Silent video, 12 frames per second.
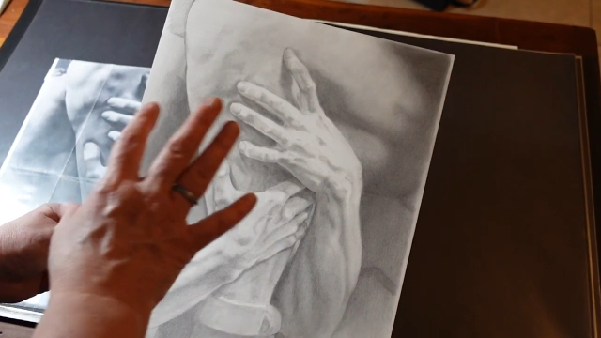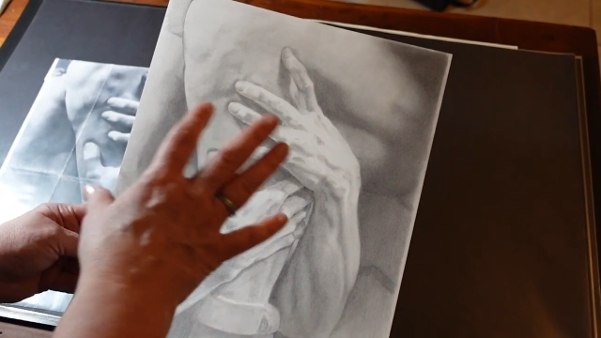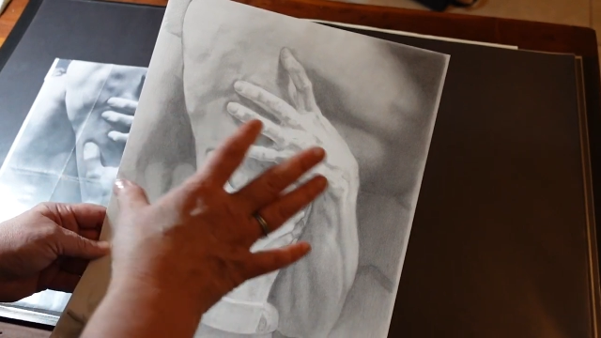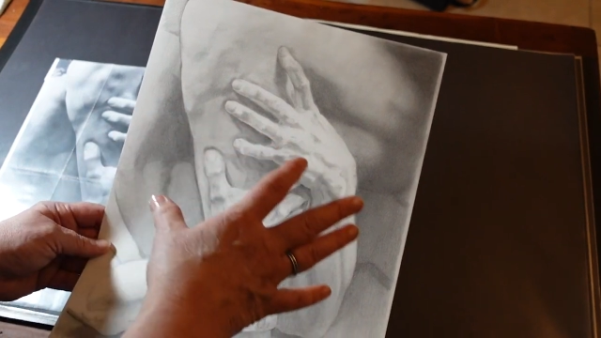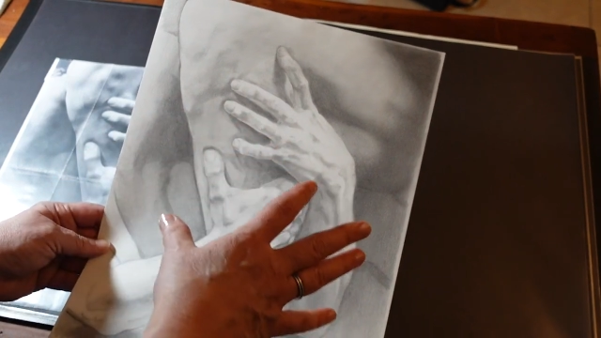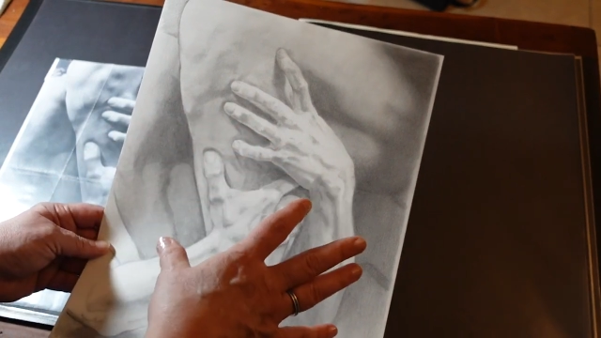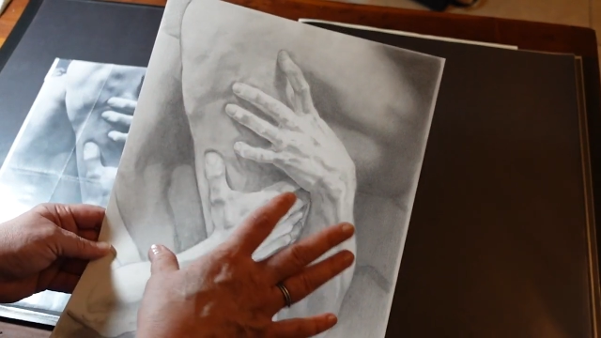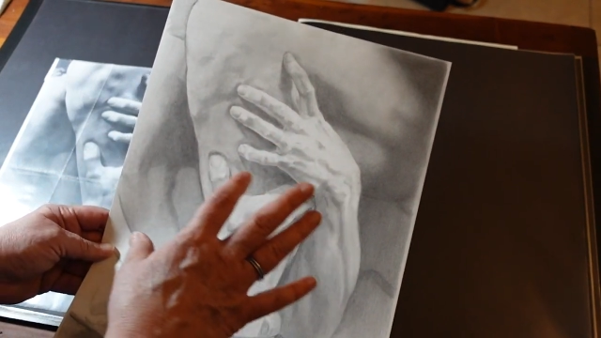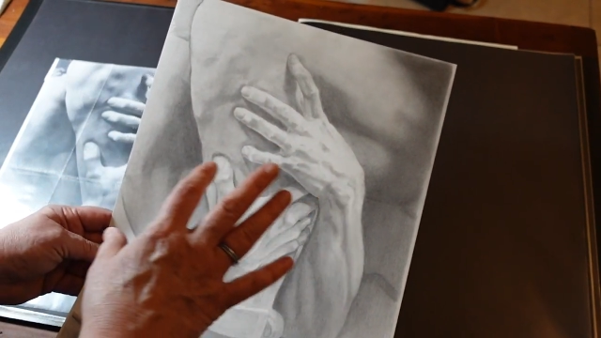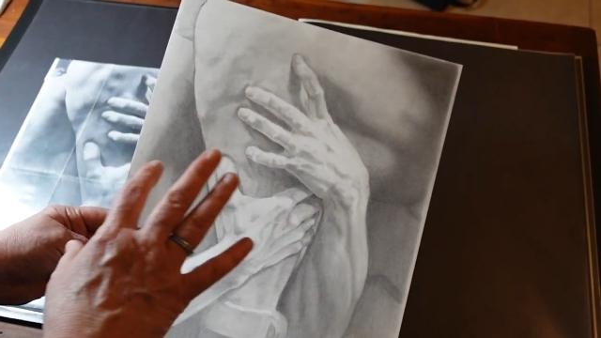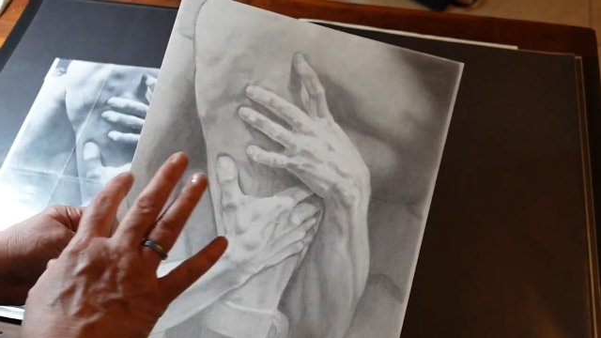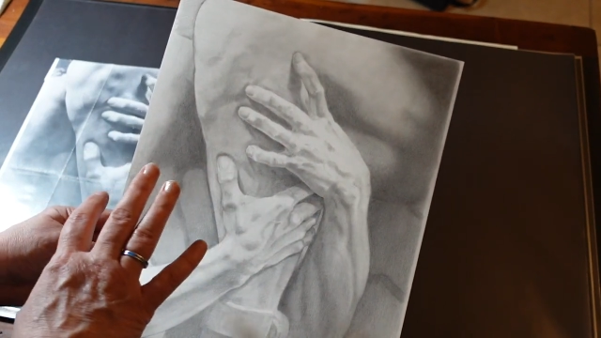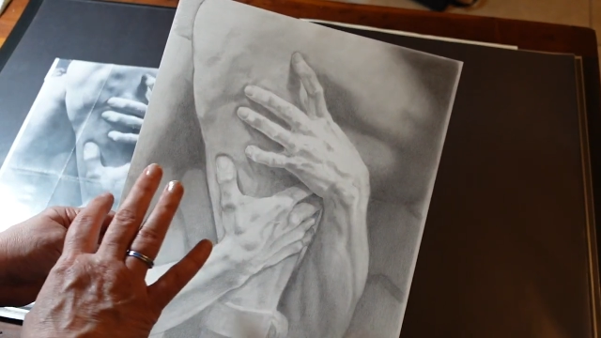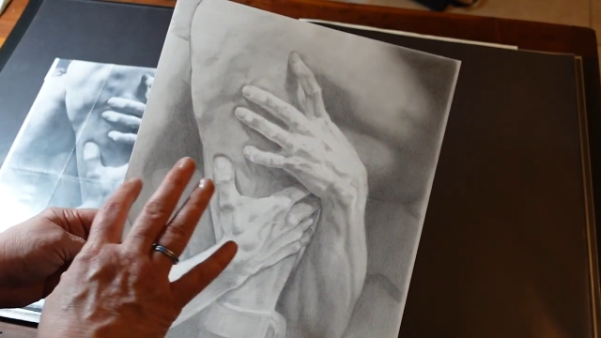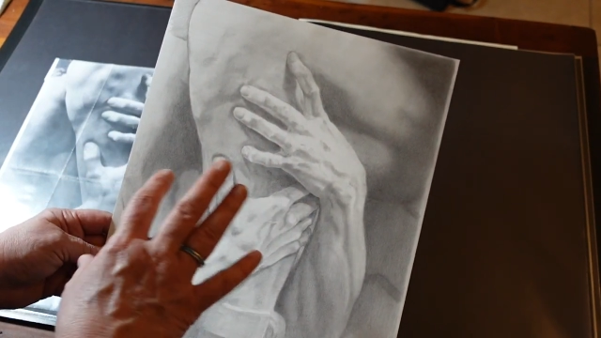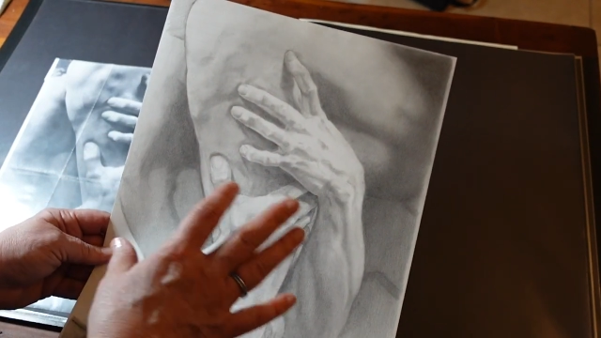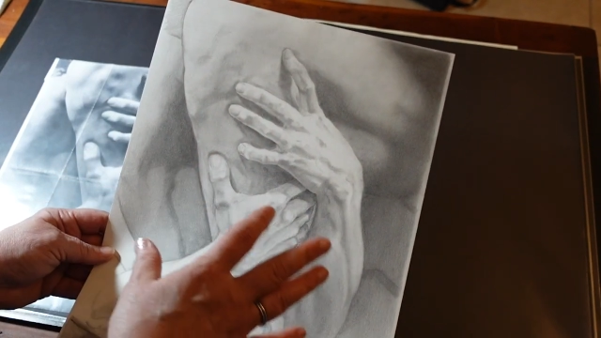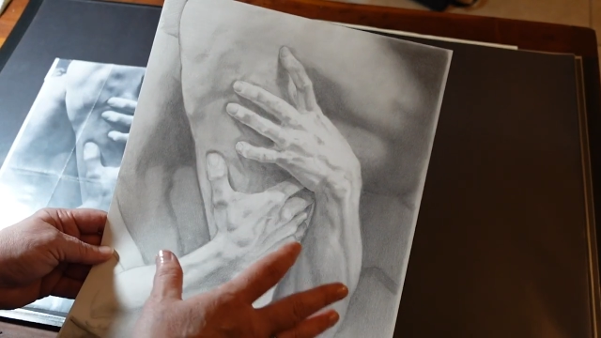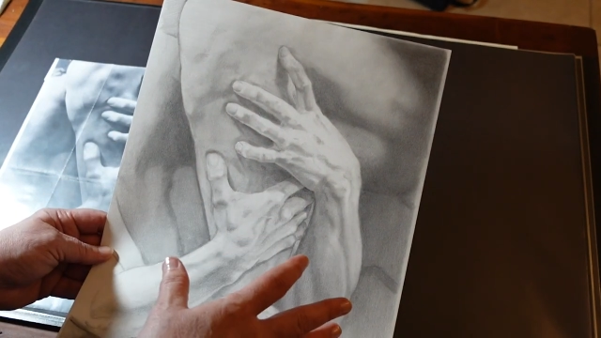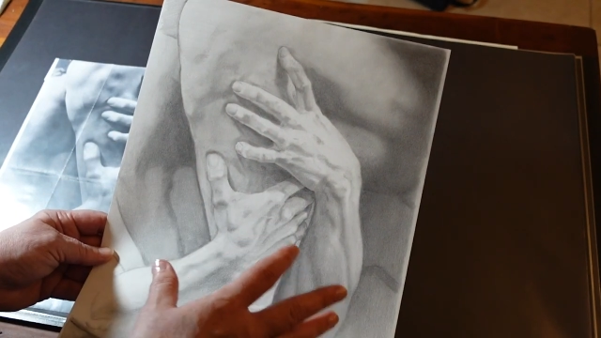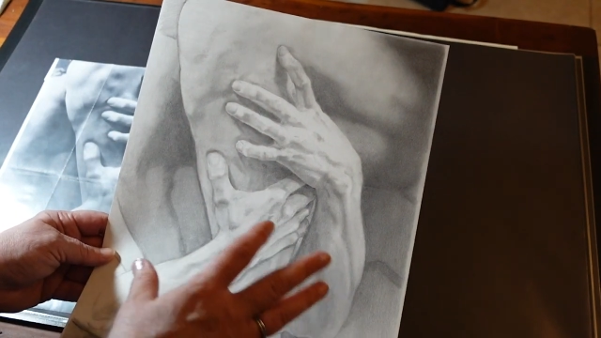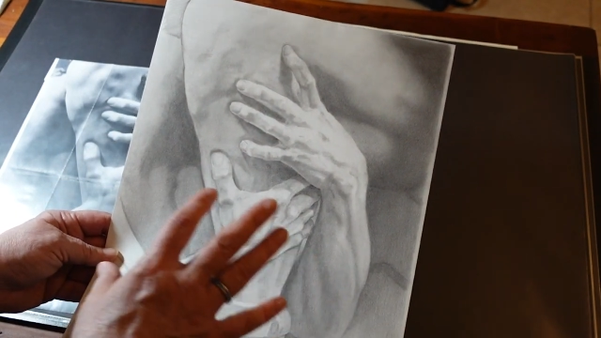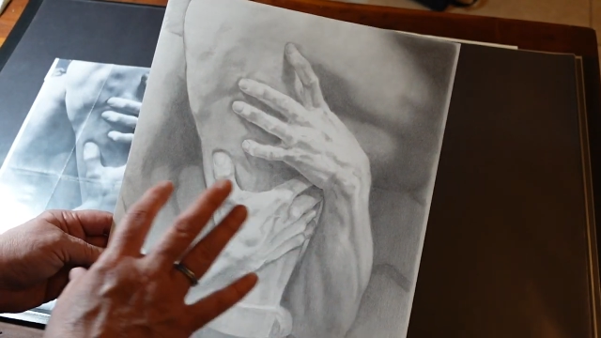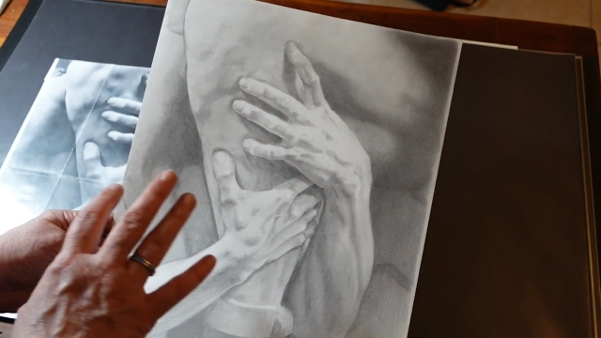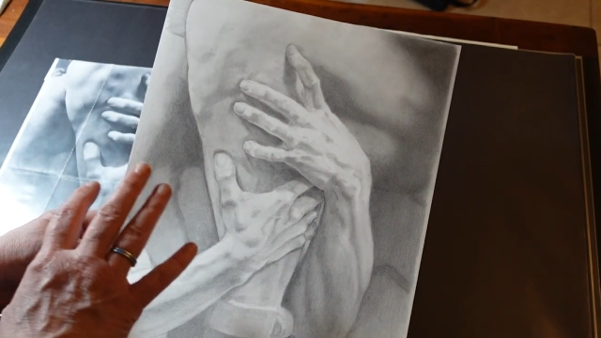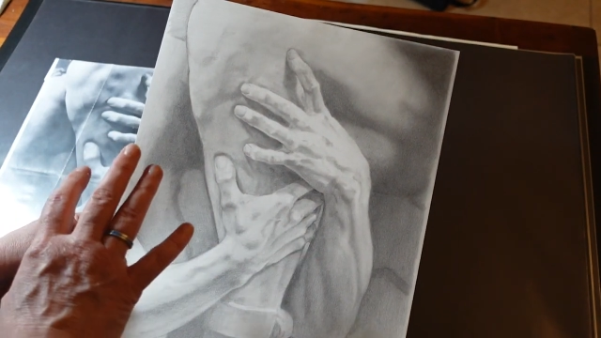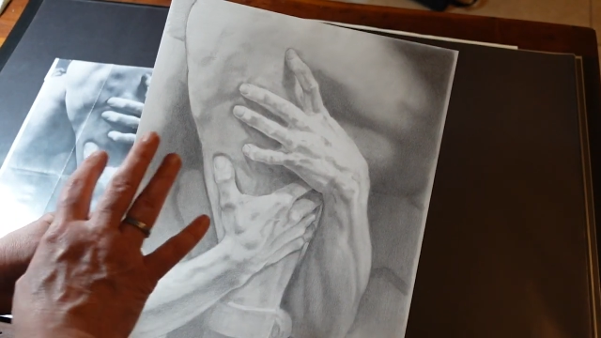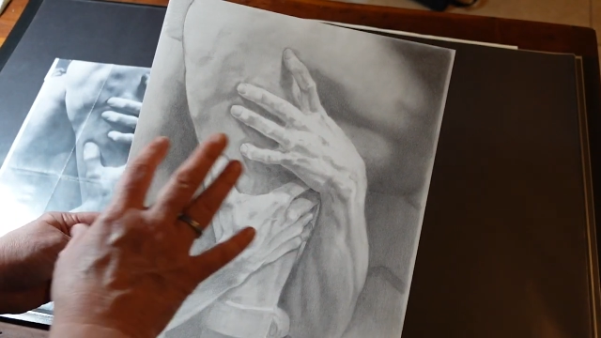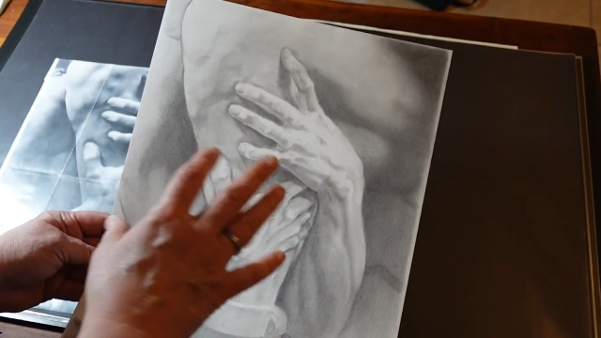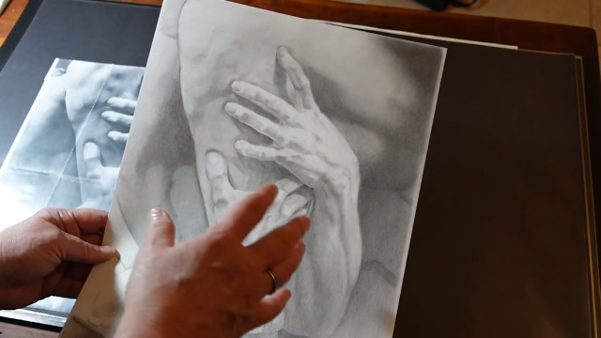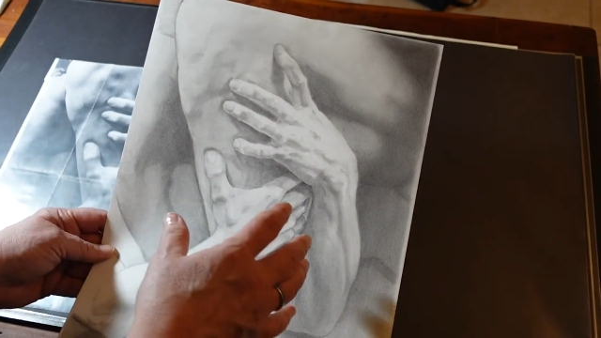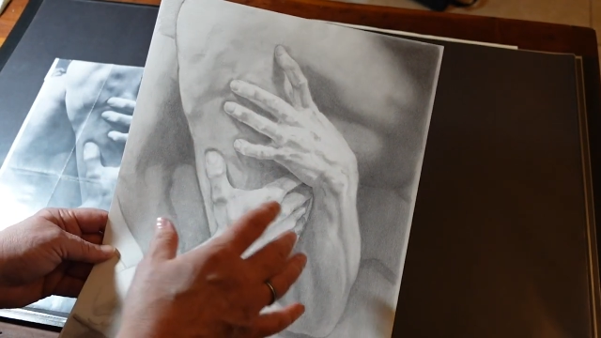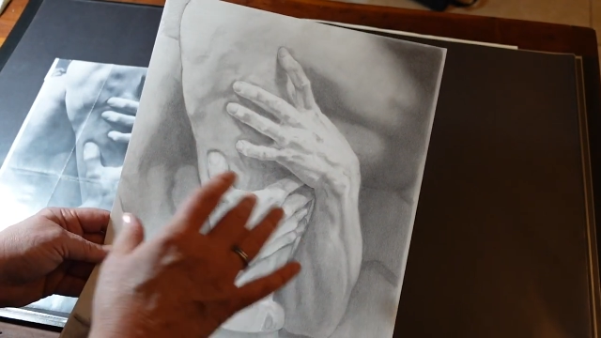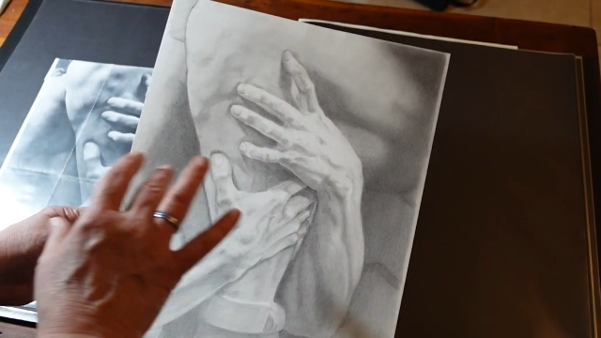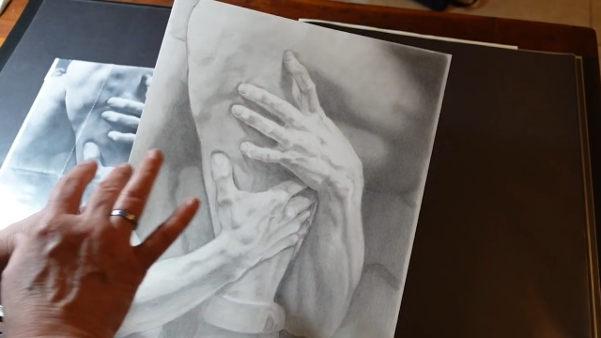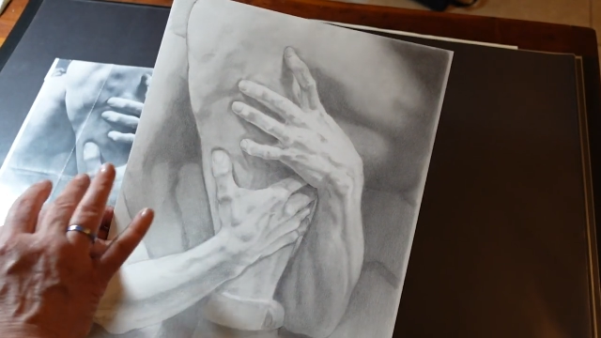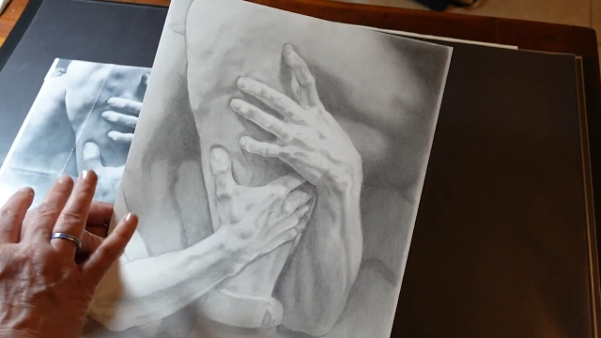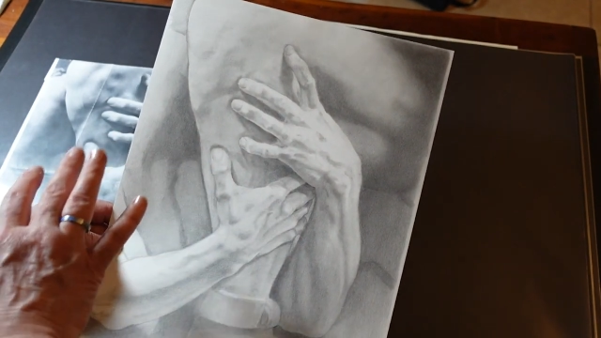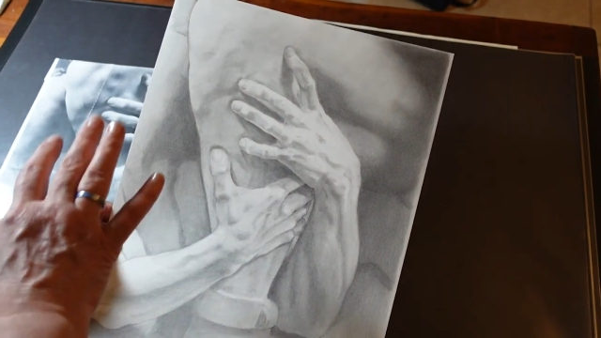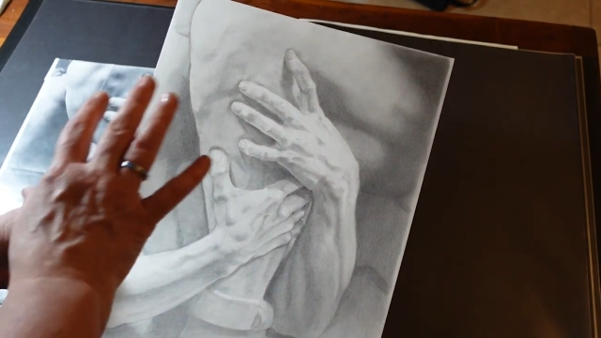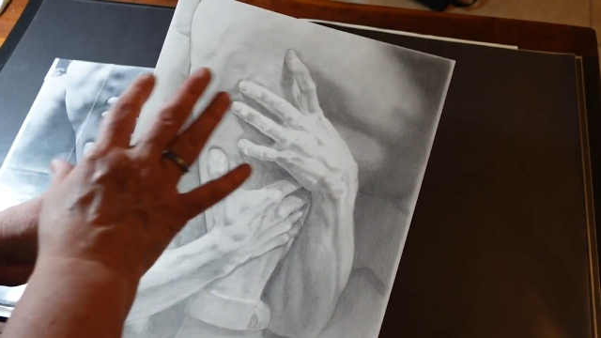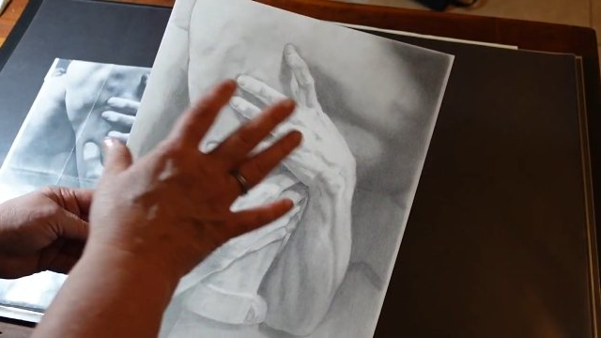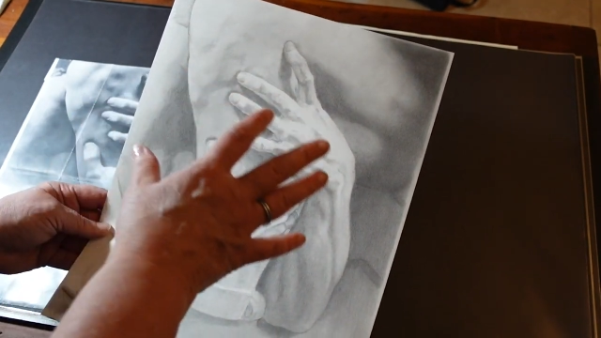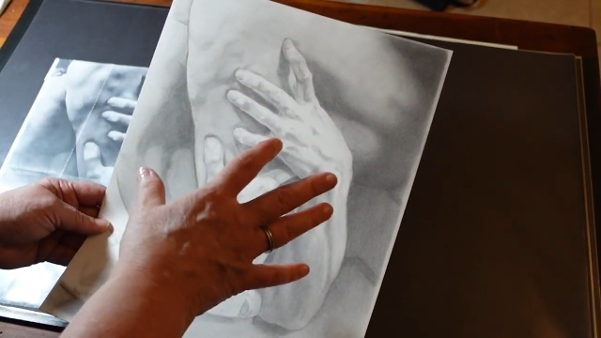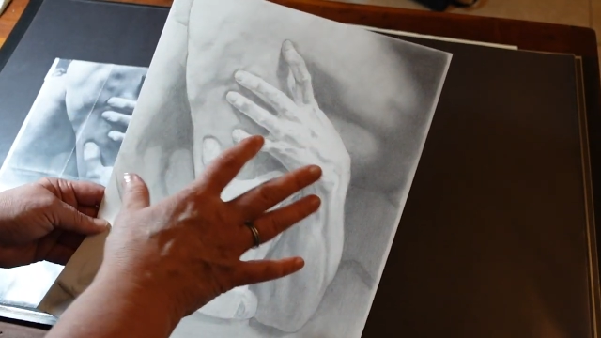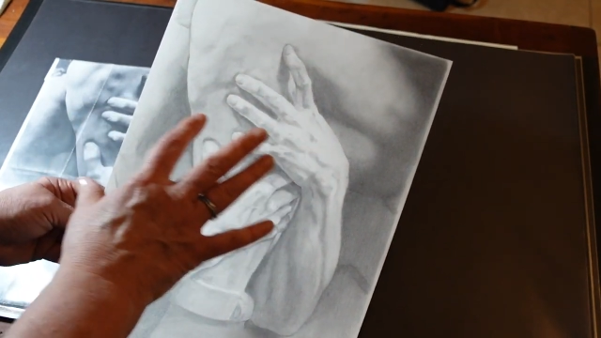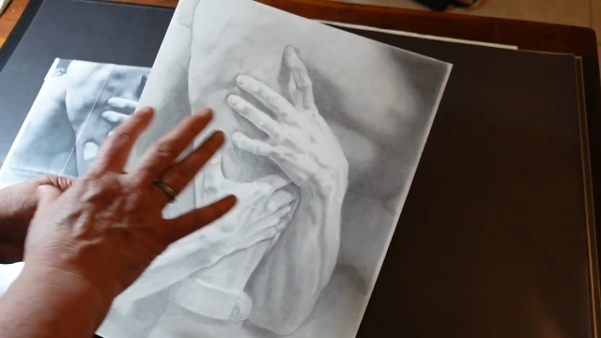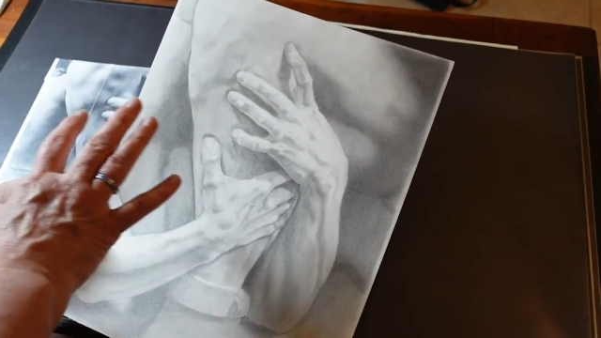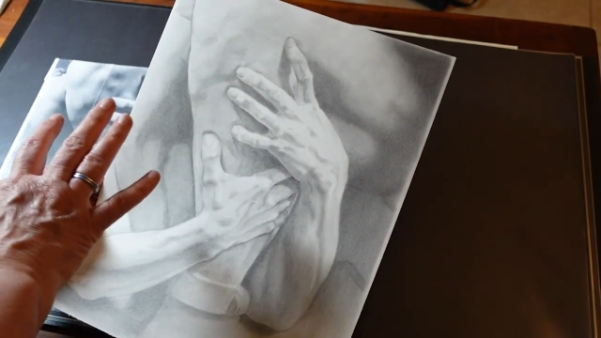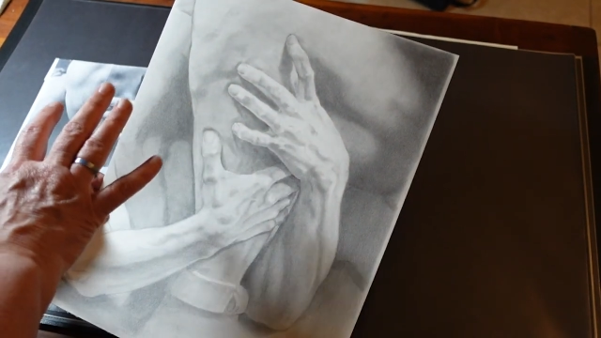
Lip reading: Nobody's mouth can be seen.